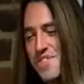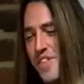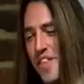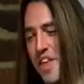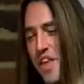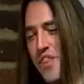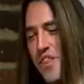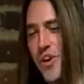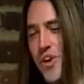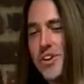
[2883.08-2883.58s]
for
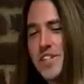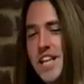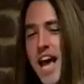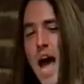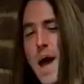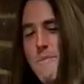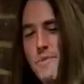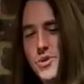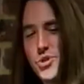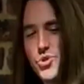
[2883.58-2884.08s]
the third
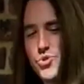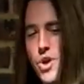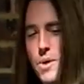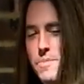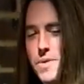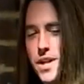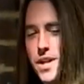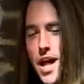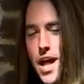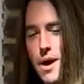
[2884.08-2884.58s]
type of
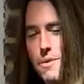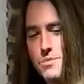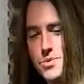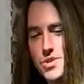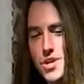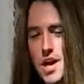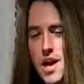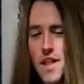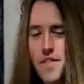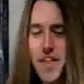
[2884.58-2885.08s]
strip
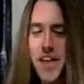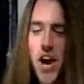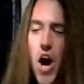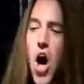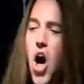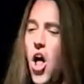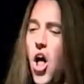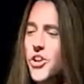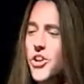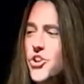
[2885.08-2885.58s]
clubs, the
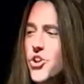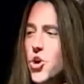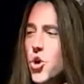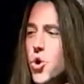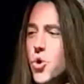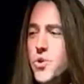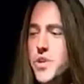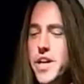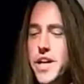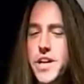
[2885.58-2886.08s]
all
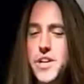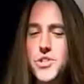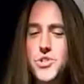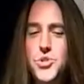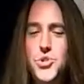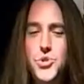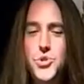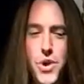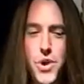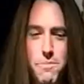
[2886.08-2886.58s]
nude
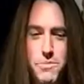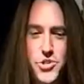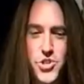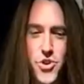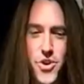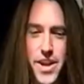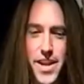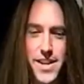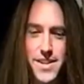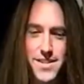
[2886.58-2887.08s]
strip
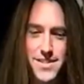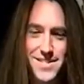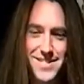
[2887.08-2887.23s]
joint.